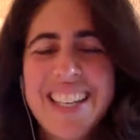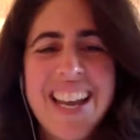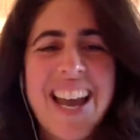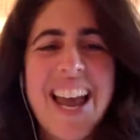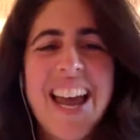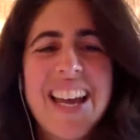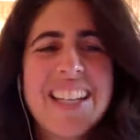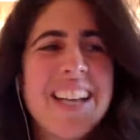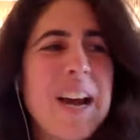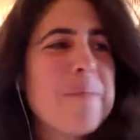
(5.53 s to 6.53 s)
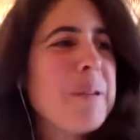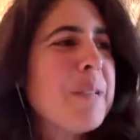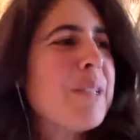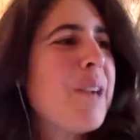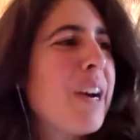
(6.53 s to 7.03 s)
and I'm going to be
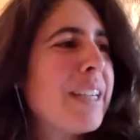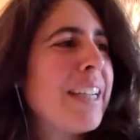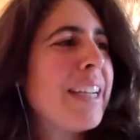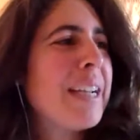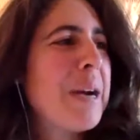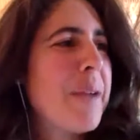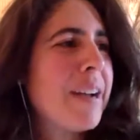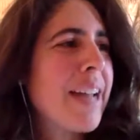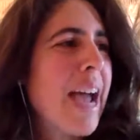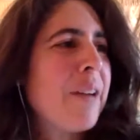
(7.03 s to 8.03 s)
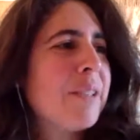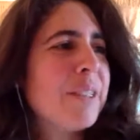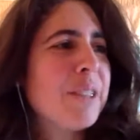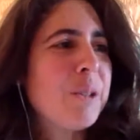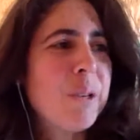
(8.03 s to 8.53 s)
talking about how do the
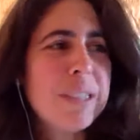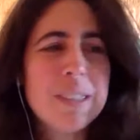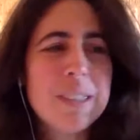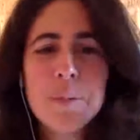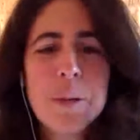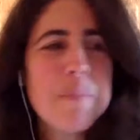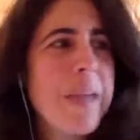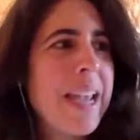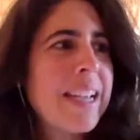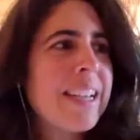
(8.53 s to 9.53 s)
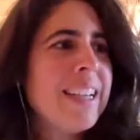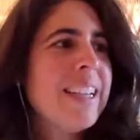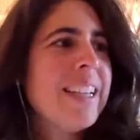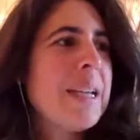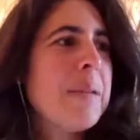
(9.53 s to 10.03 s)
choices we make
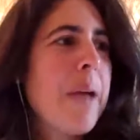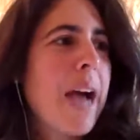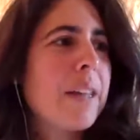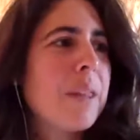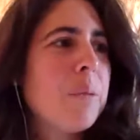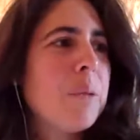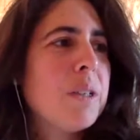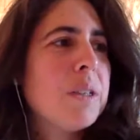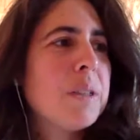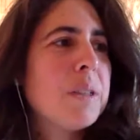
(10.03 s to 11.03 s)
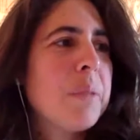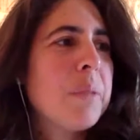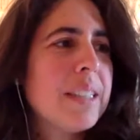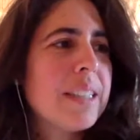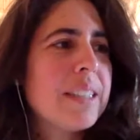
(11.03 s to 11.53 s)
impact the world,
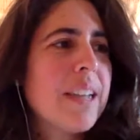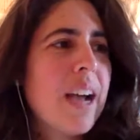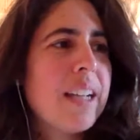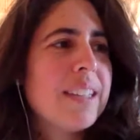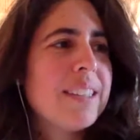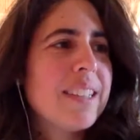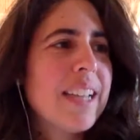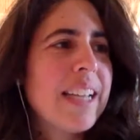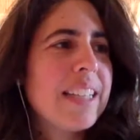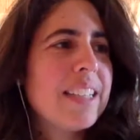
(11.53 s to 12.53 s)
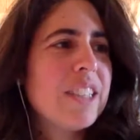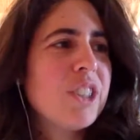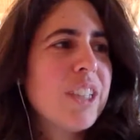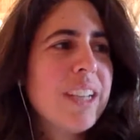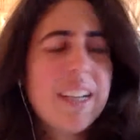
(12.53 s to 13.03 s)
blending science and English
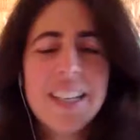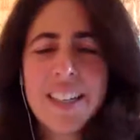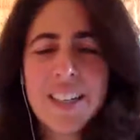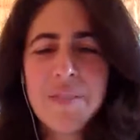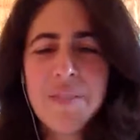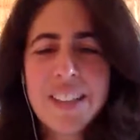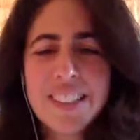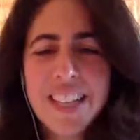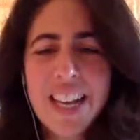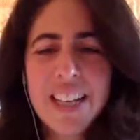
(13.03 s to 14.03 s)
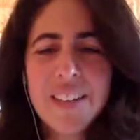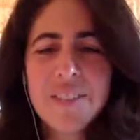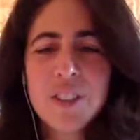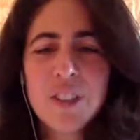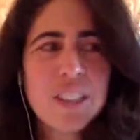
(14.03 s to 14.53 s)
in an investigative
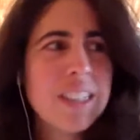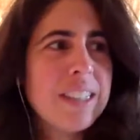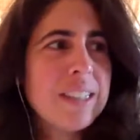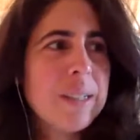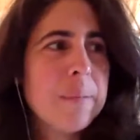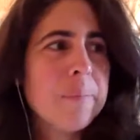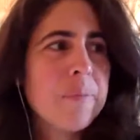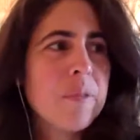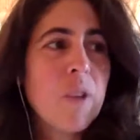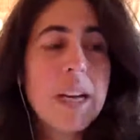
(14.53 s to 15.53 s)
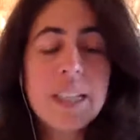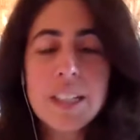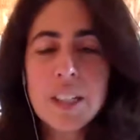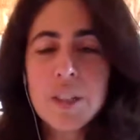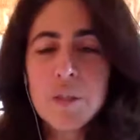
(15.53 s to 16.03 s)
journalism
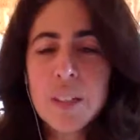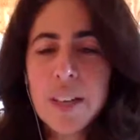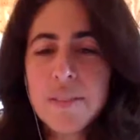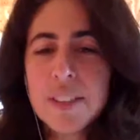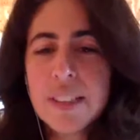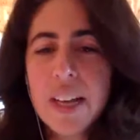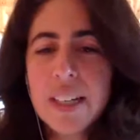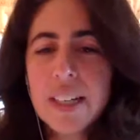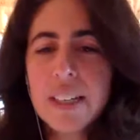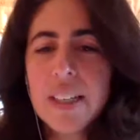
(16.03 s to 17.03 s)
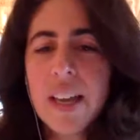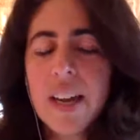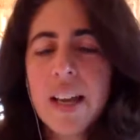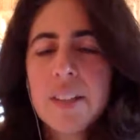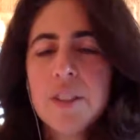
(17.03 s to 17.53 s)
writing unit of study that
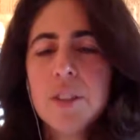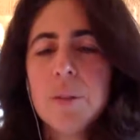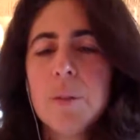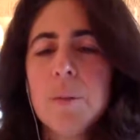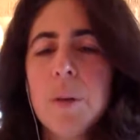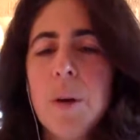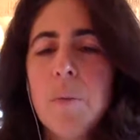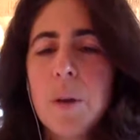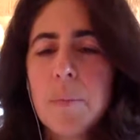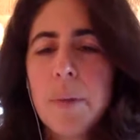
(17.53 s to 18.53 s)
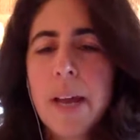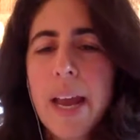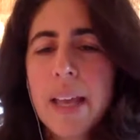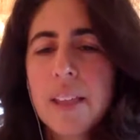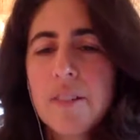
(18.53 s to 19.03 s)
I do with my
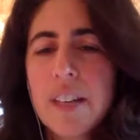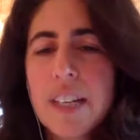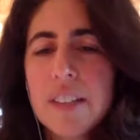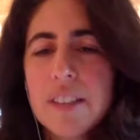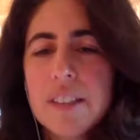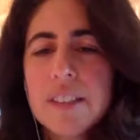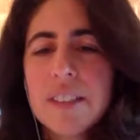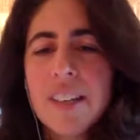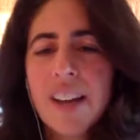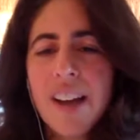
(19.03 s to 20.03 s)
8th graders.